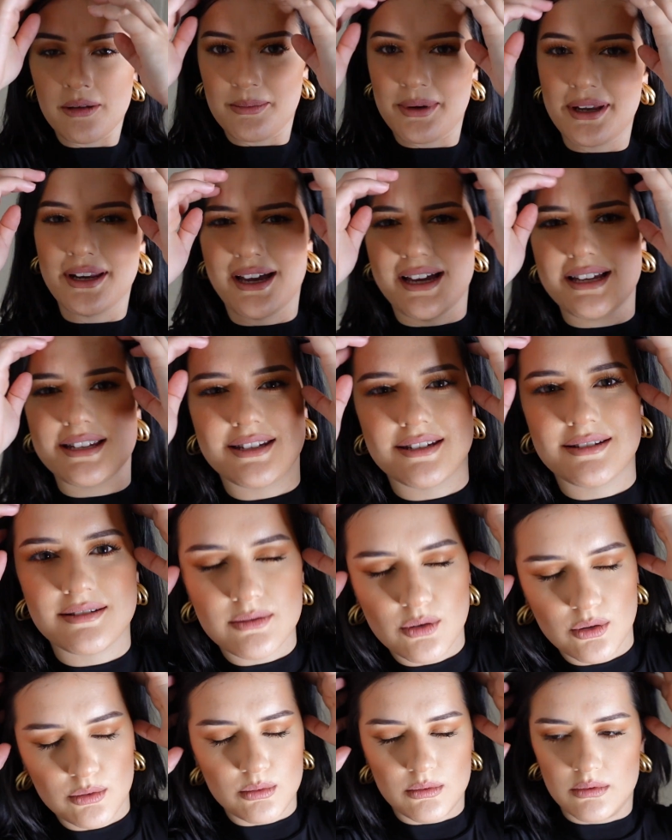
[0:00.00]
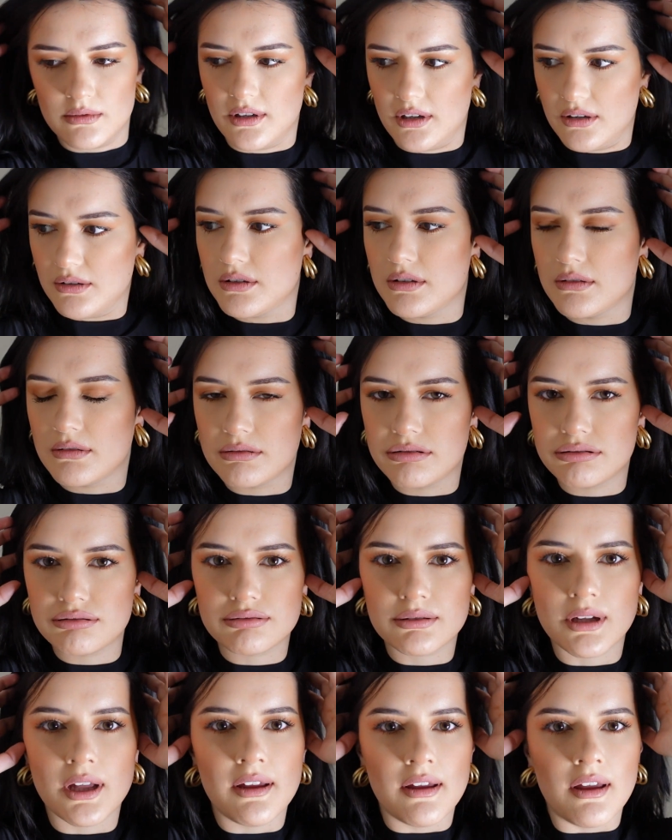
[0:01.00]
Be nice as, oh God.
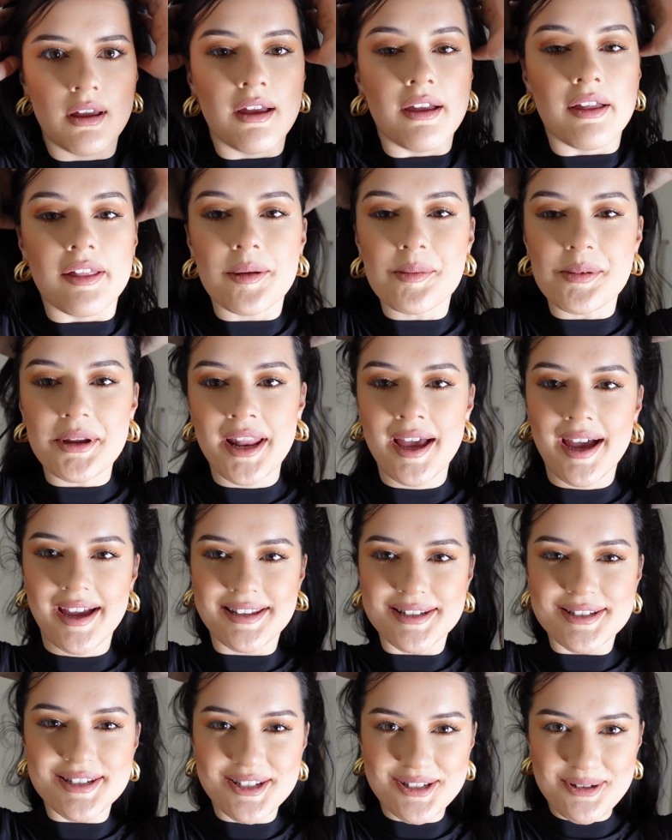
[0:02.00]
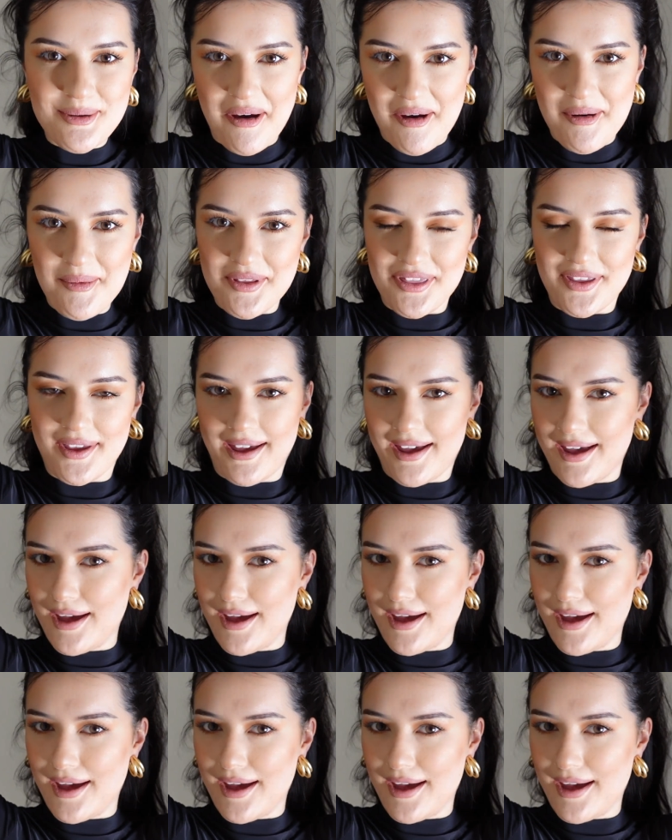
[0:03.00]
They'd be nice as well with your